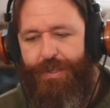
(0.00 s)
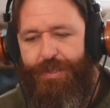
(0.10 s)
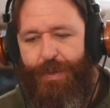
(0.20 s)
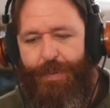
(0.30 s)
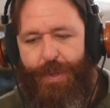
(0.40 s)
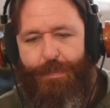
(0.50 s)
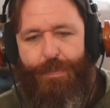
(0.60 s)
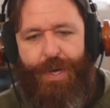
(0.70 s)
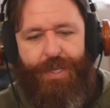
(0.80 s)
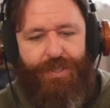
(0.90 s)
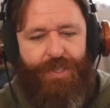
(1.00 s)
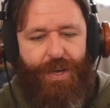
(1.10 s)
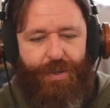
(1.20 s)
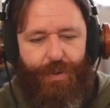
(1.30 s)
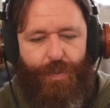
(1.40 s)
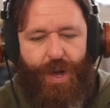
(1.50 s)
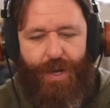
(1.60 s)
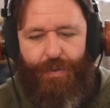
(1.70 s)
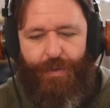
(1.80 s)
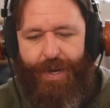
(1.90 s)
some of the biggest sounding
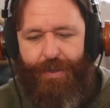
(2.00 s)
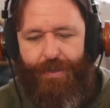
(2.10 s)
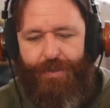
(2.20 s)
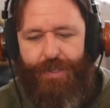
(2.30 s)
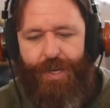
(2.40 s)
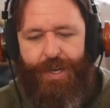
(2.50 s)
rock records,